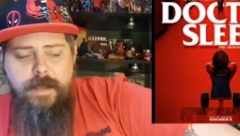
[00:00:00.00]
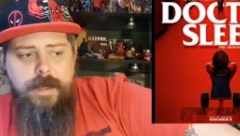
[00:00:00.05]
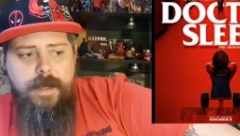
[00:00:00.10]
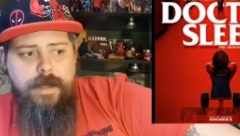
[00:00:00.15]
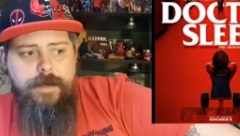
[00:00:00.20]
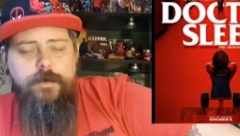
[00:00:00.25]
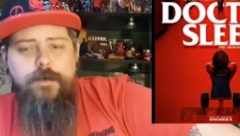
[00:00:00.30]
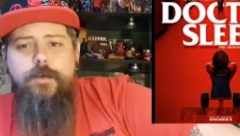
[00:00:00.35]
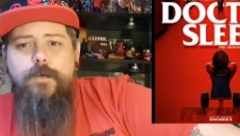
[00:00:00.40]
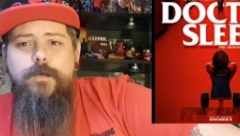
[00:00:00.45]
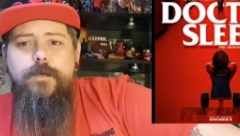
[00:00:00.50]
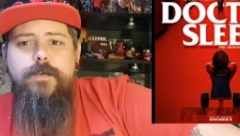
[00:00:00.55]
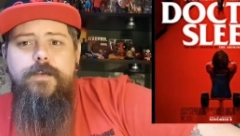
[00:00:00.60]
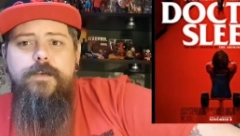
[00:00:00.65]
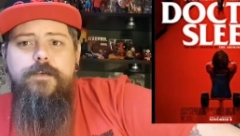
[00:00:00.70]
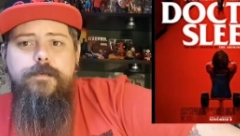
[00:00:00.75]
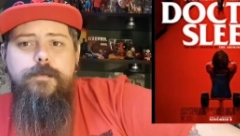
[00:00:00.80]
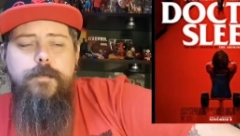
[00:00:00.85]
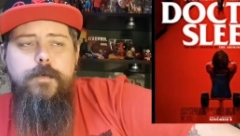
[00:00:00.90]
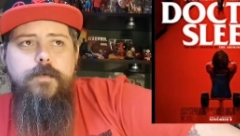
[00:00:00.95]
And although
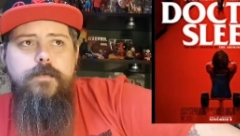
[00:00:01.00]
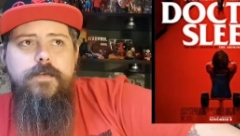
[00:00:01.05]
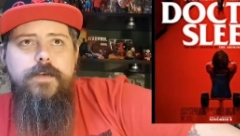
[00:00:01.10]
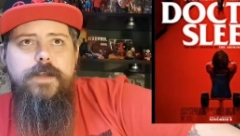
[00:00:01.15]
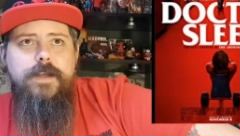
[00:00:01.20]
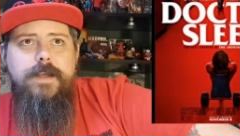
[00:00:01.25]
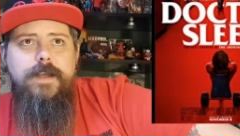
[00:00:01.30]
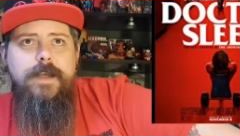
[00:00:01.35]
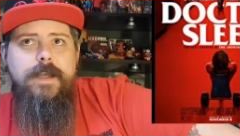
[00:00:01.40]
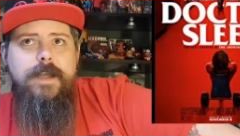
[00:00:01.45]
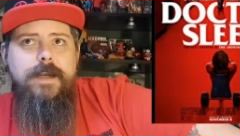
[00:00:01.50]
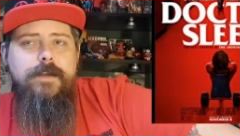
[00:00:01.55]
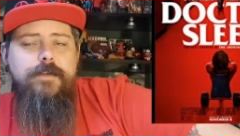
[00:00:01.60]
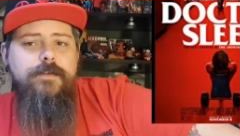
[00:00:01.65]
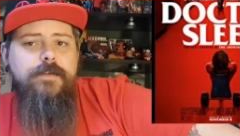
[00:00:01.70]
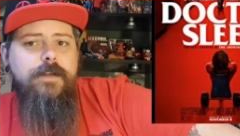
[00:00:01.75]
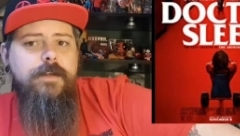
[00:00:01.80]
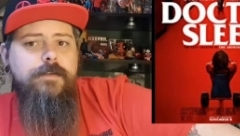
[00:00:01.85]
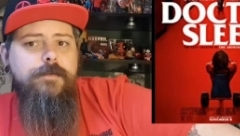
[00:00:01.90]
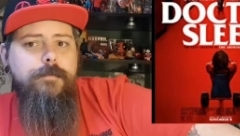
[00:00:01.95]
this movie, it
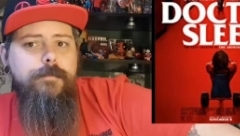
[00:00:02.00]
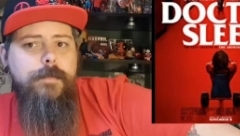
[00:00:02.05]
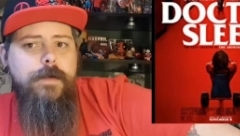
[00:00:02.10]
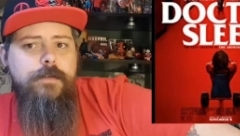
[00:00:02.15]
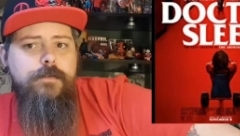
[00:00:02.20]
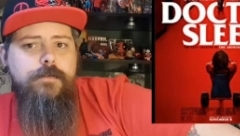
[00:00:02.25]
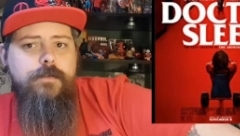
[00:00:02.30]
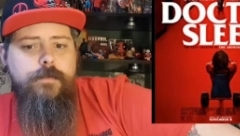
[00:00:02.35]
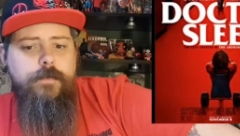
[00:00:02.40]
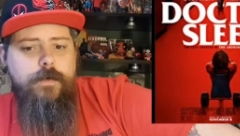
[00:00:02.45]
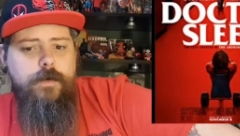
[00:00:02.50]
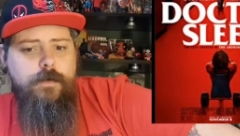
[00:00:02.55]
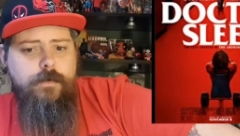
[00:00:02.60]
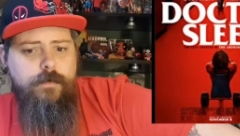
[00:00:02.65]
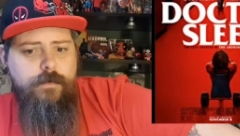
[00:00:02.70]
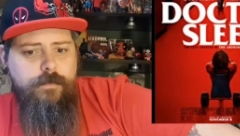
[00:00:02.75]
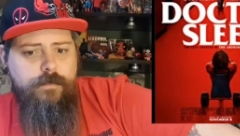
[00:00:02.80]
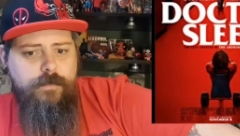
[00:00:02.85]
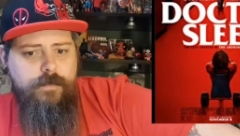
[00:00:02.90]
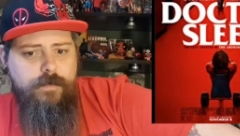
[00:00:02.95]
isn't as much of a
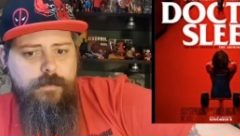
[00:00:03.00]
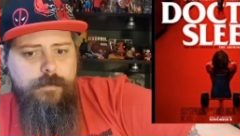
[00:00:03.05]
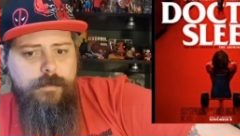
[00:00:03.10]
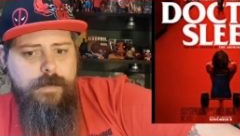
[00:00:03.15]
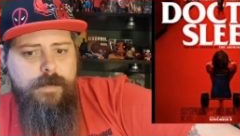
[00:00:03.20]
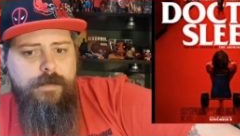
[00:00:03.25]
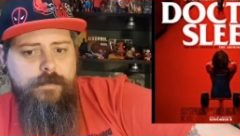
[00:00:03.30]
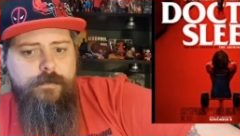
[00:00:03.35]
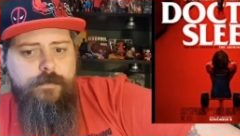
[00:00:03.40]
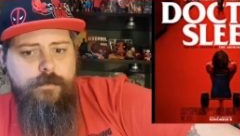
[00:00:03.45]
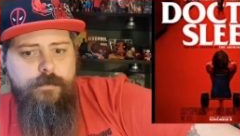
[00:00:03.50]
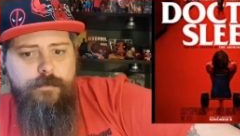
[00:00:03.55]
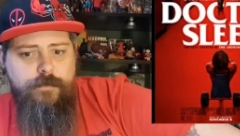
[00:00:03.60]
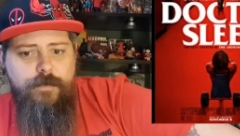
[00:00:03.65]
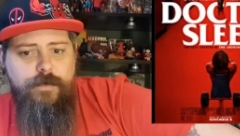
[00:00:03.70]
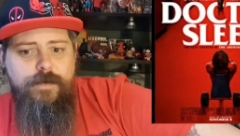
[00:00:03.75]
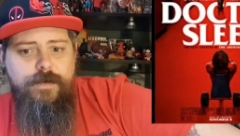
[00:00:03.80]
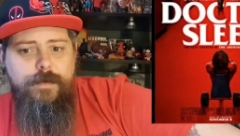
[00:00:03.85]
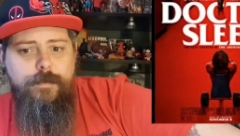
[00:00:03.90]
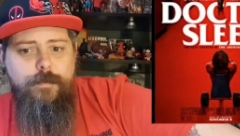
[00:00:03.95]
horror film as The
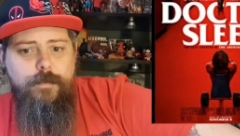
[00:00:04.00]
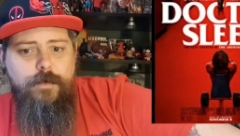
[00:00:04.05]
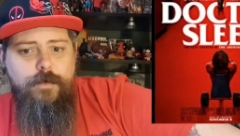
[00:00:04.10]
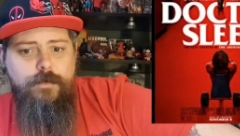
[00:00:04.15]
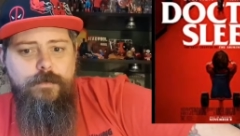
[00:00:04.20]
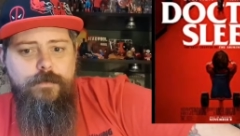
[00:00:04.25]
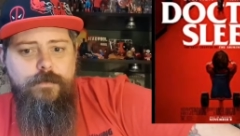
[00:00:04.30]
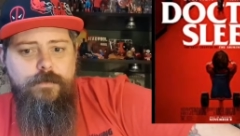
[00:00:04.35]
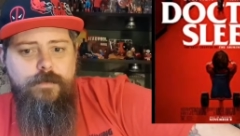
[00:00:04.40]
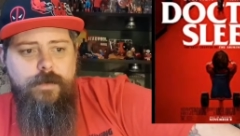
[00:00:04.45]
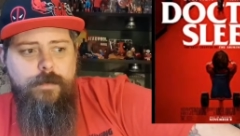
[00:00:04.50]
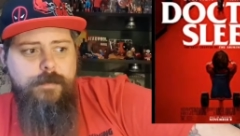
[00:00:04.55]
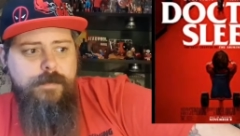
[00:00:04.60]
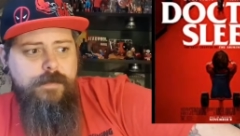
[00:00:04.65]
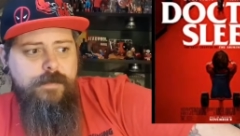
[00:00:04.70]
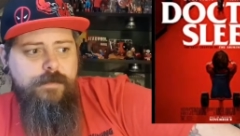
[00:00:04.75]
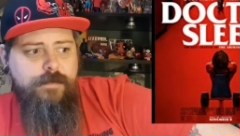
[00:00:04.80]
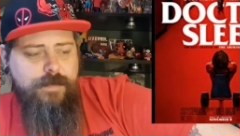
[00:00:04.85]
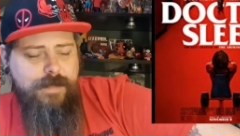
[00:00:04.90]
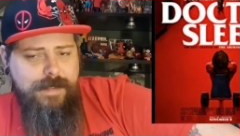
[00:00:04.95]
Shining was, I
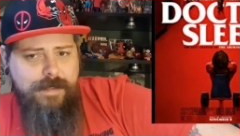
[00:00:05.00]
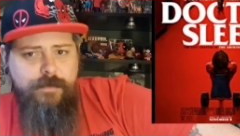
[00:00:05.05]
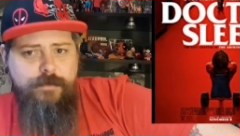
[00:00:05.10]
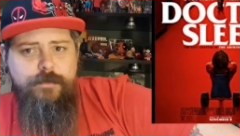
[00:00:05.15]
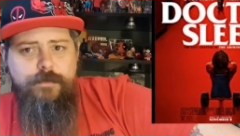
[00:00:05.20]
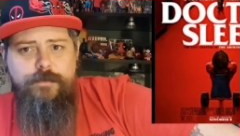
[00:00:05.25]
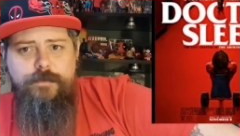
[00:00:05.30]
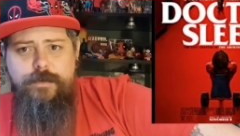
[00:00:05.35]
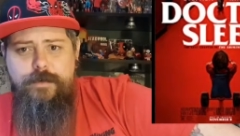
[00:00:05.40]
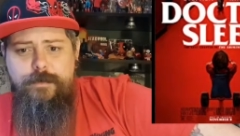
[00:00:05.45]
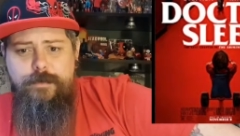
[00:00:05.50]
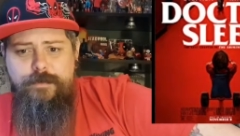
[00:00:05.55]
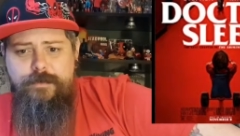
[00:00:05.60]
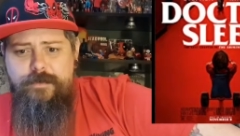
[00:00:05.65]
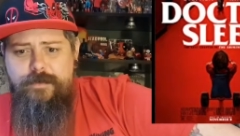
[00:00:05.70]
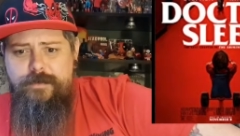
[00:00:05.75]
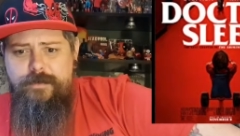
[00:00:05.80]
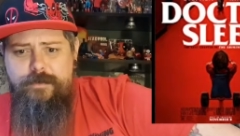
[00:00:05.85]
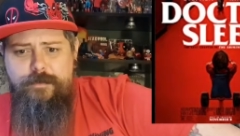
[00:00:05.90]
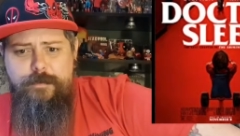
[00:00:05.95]
mean, there's an action
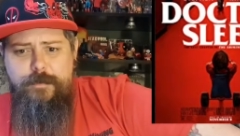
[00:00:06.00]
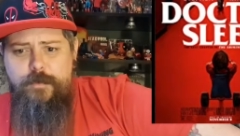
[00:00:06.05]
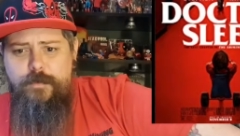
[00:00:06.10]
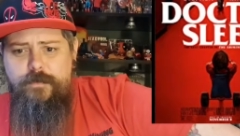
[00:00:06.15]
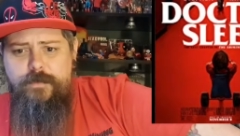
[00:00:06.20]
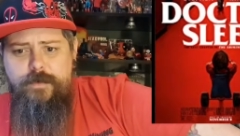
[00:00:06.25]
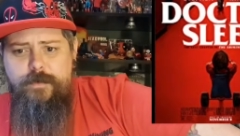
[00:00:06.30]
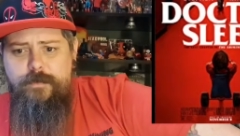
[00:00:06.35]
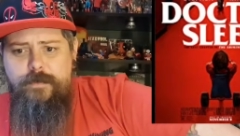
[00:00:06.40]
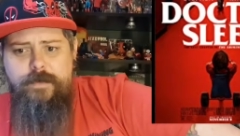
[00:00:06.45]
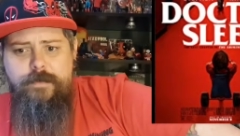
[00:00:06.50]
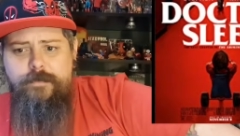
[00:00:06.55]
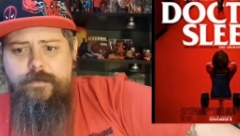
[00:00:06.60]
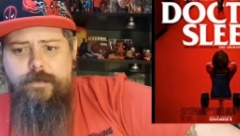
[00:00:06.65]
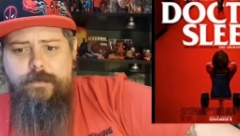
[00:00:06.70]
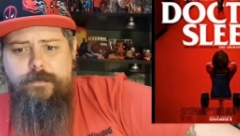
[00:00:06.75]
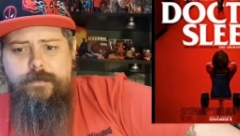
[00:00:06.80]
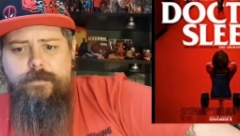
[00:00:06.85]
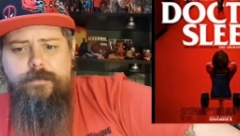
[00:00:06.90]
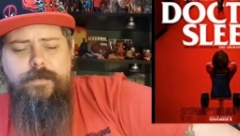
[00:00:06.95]
sequence in this movie
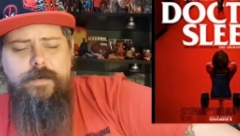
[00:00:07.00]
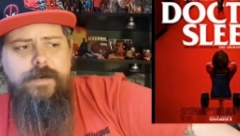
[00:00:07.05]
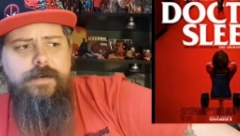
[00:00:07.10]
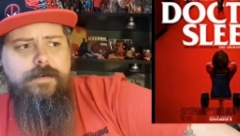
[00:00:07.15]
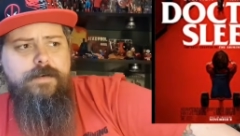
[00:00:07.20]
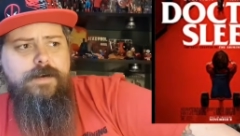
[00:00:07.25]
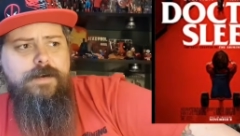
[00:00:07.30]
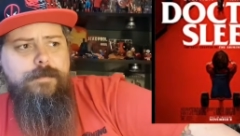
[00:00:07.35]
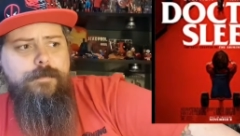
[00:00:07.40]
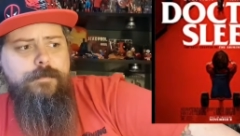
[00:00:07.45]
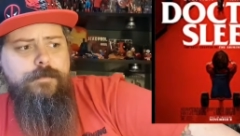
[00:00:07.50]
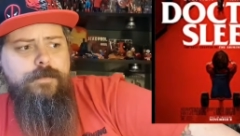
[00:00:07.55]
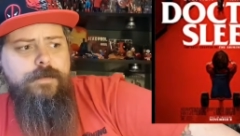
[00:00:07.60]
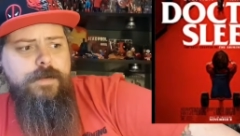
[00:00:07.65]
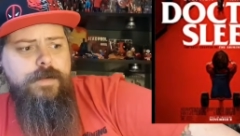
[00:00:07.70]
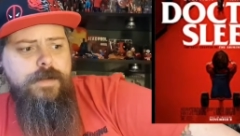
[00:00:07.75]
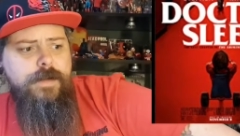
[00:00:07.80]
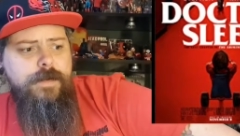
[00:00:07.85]
involving firearms,